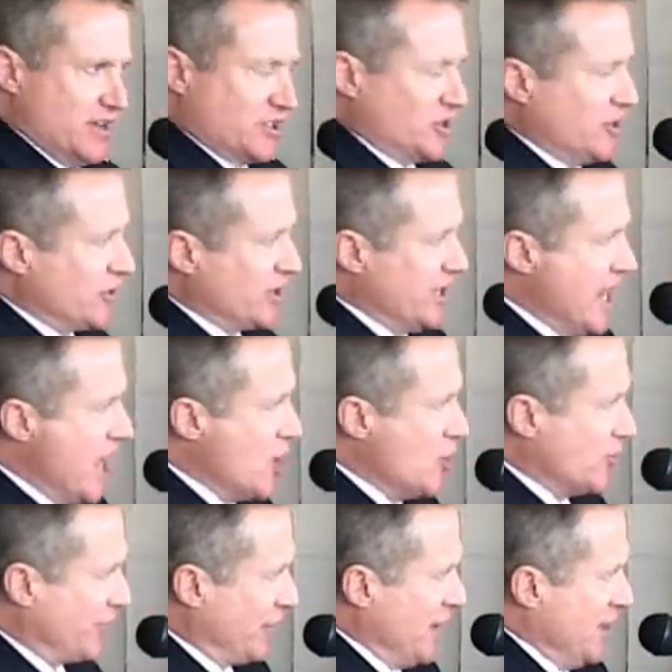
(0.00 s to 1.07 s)
took an
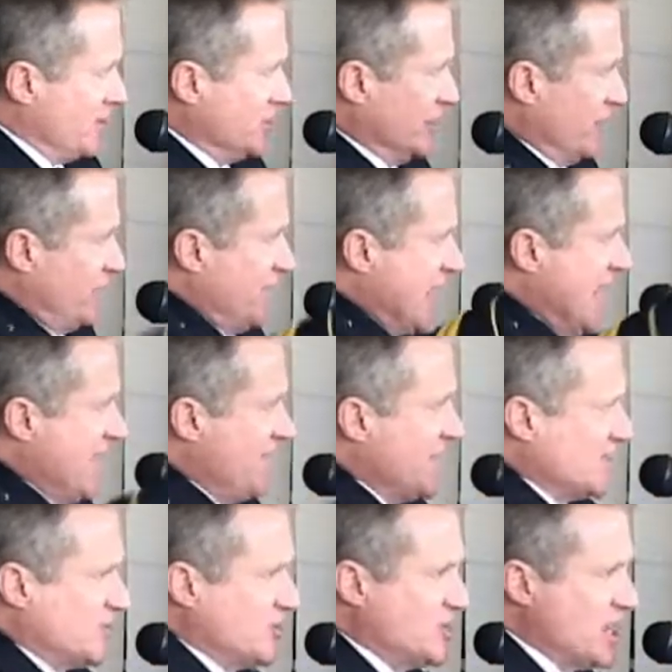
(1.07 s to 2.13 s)
oath to defend
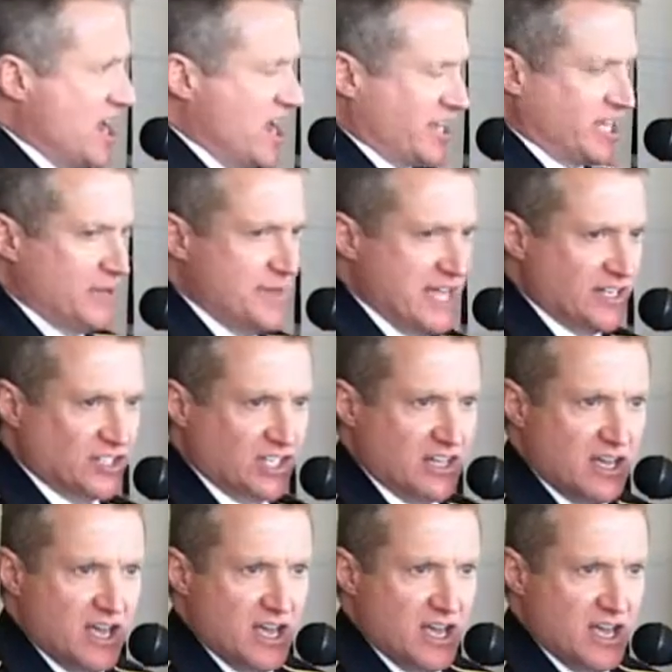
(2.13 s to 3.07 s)
this document,